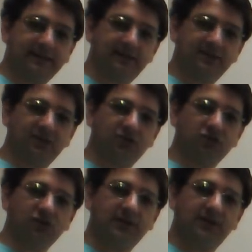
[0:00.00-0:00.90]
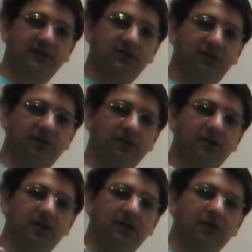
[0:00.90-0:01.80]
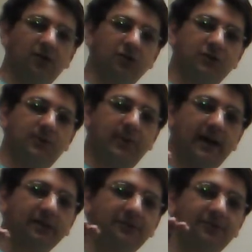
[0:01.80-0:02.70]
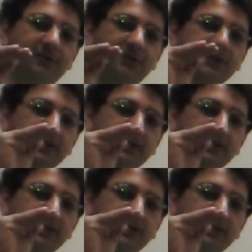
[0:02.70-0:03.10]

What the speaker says: So usually the tongue goes back first,